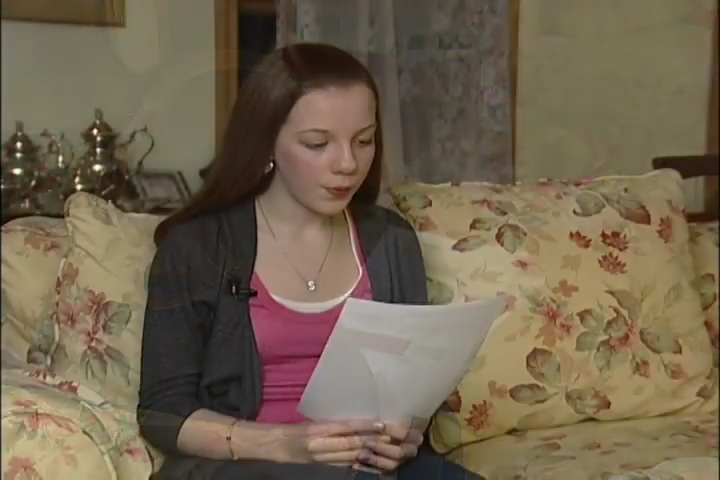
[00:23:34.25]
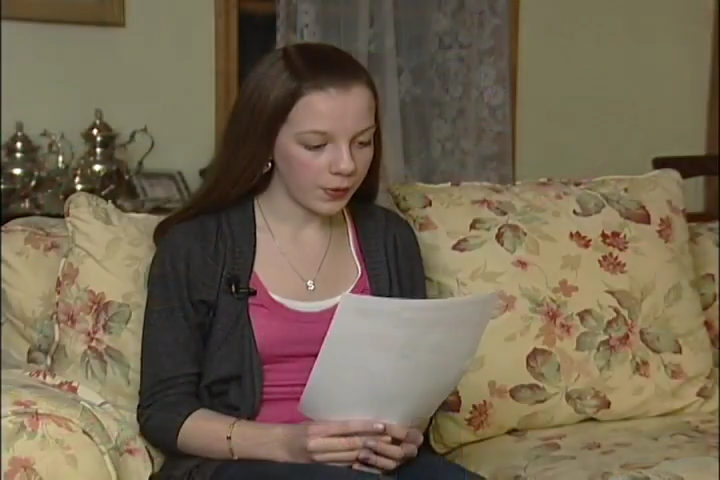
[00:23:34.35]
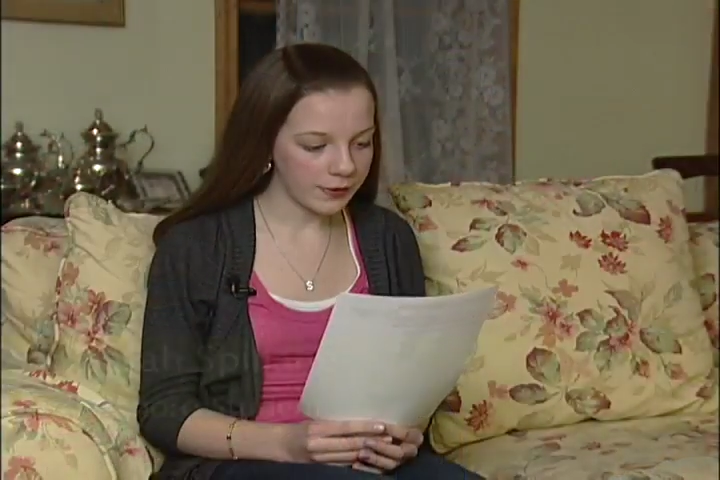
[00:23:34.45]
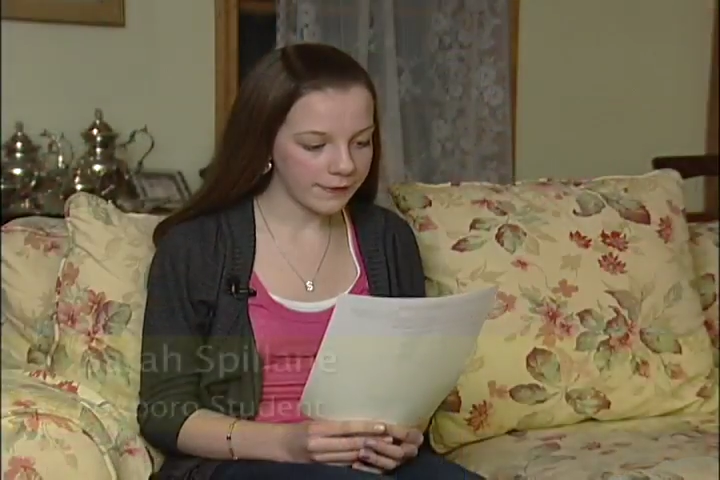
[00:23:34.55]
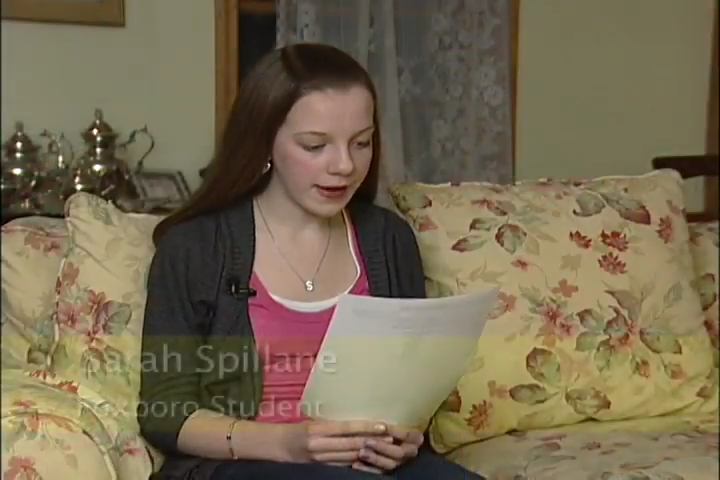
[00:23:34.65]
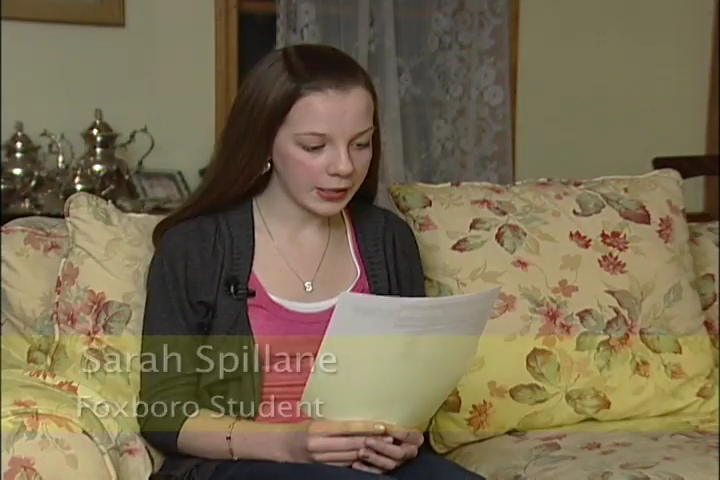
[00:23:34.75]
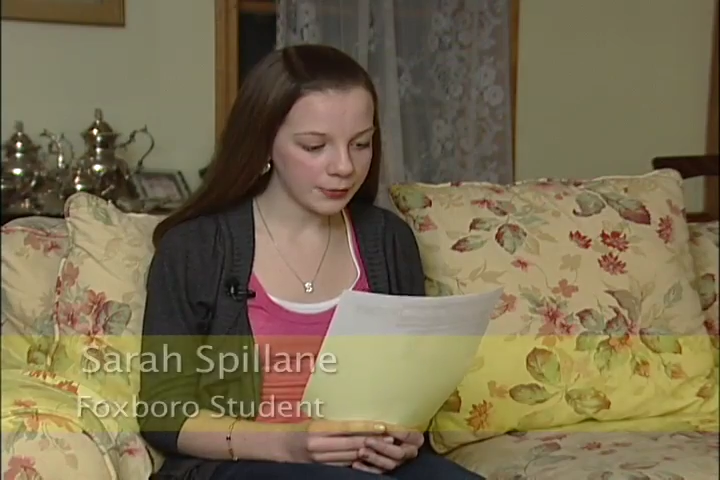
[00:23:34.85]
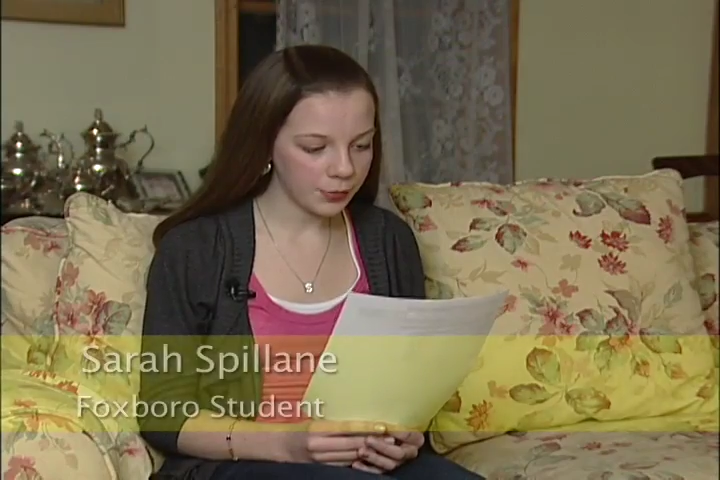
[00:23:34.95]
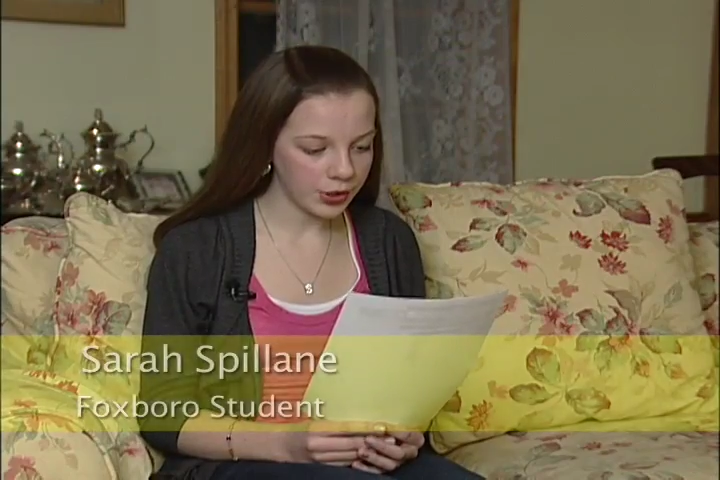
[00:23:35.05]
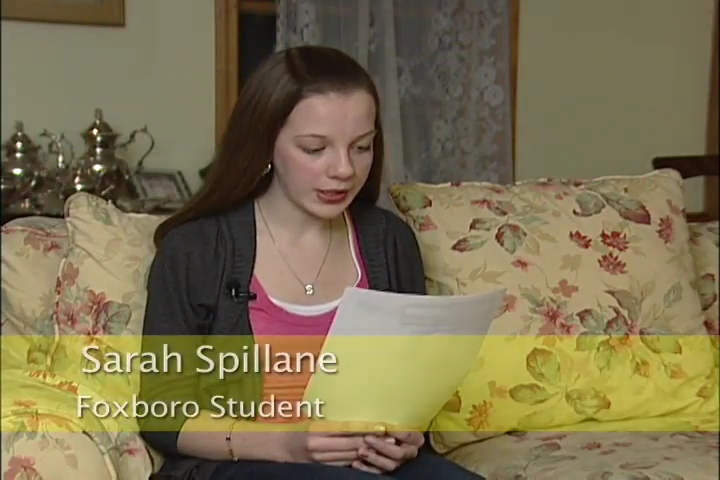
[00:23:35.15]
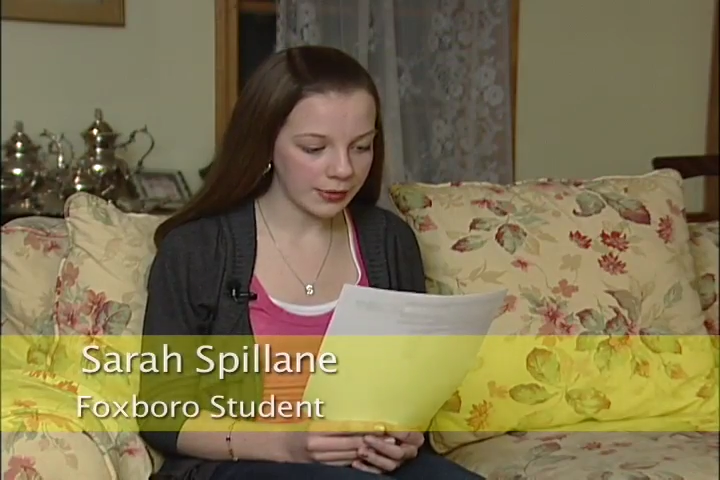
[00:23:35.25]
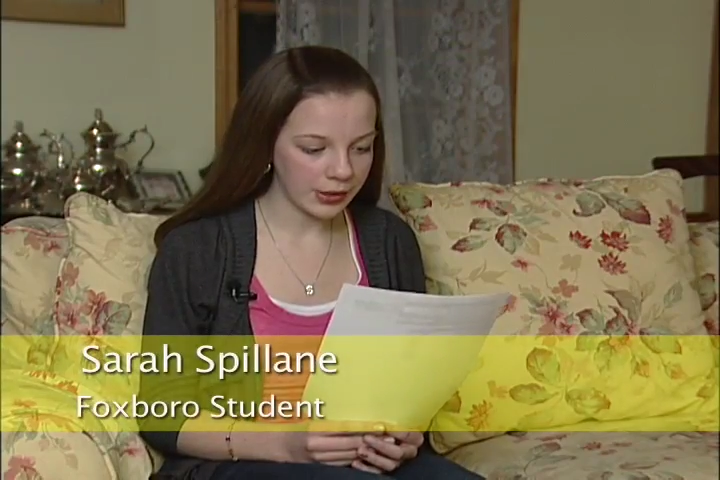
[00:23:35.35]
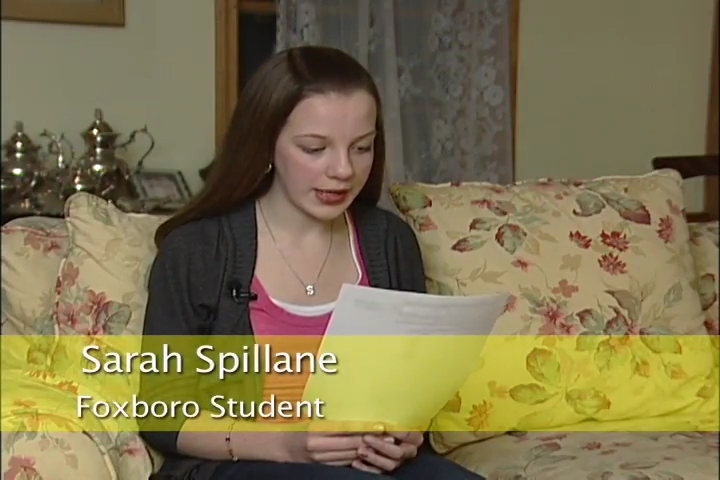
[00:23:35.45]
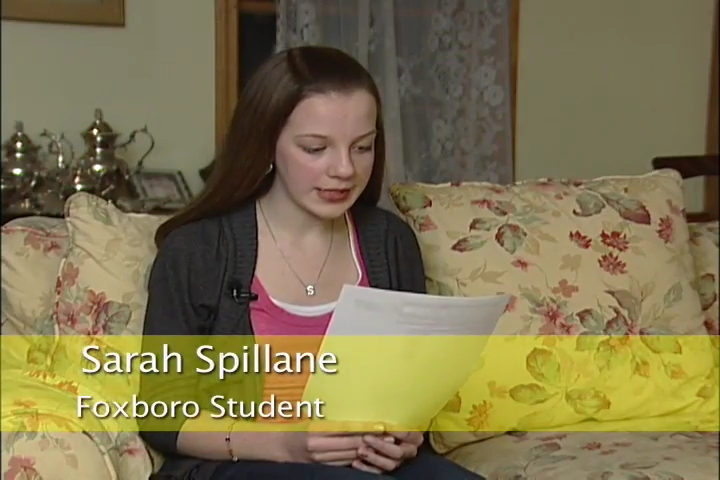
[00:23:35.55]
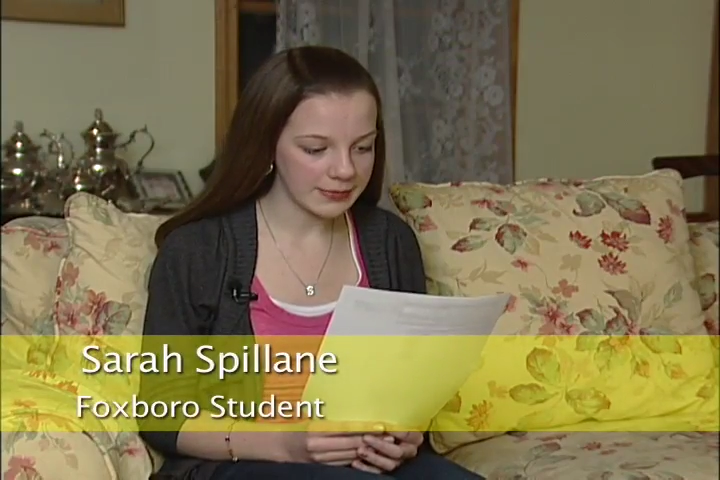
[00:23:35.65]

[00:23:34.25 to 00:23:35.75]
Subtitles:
One final point I would like